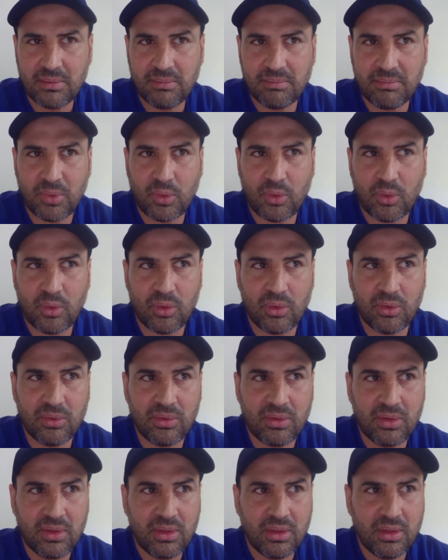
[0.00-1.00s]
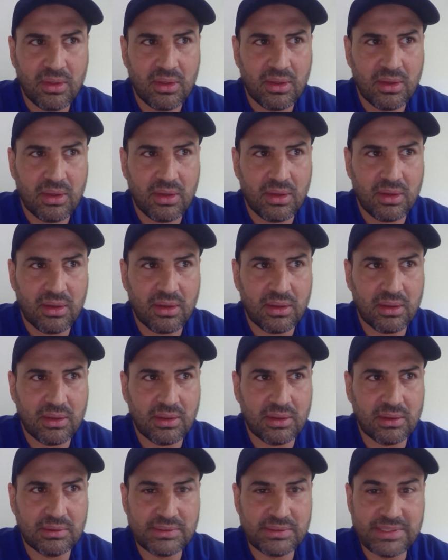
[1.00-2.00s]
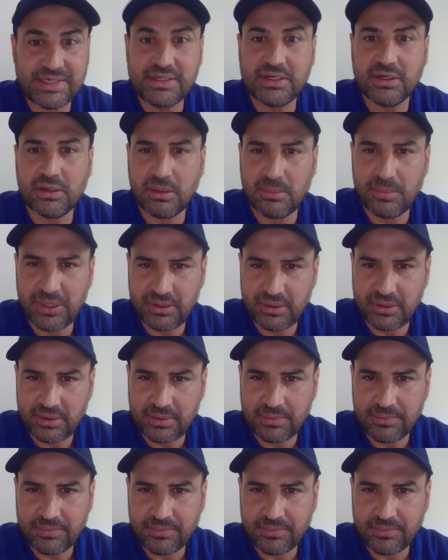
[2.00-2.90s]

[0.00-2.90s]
more determined.